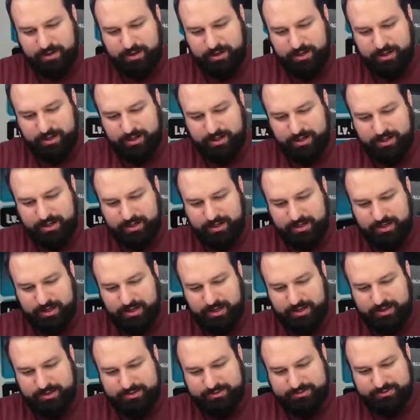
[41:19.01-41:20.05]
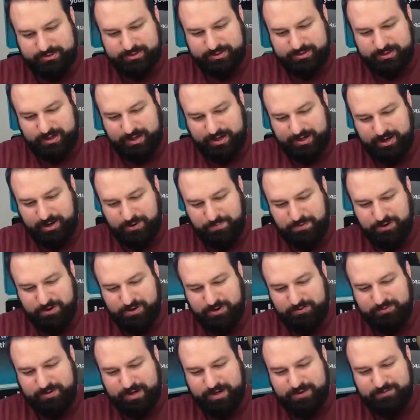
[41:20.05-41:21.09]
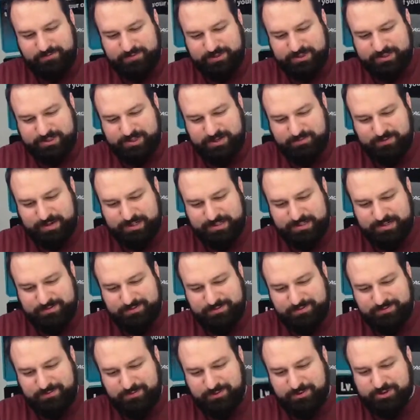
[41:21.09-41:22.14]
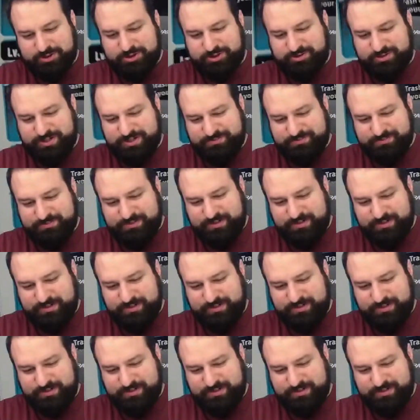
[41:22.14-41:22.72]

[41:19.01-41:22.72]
And I hope you're all ready to see Resident Evil 4 stream,